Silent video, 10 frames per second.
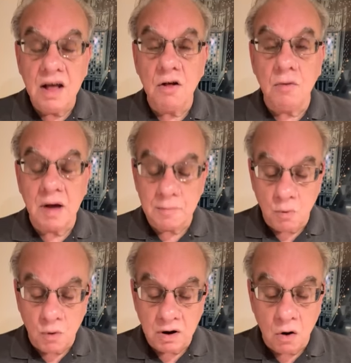fell by
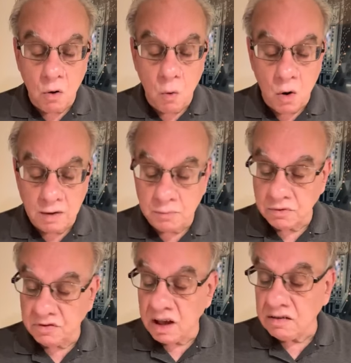
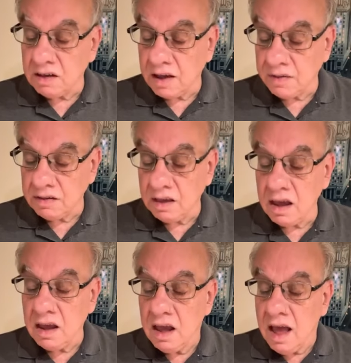0.01% to end the
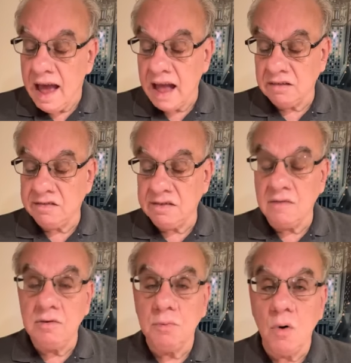day at
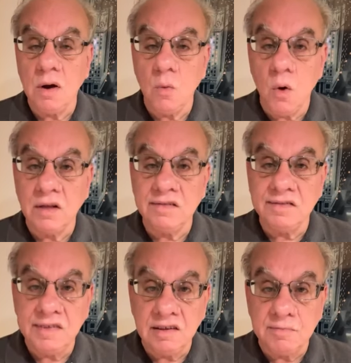
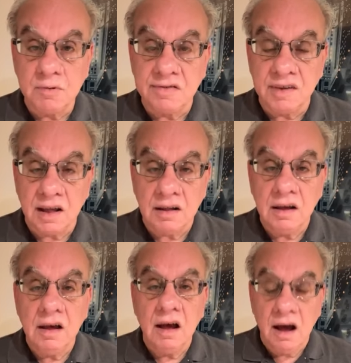7.16%
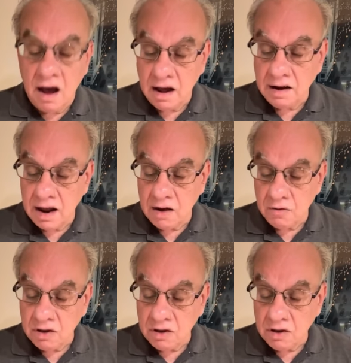on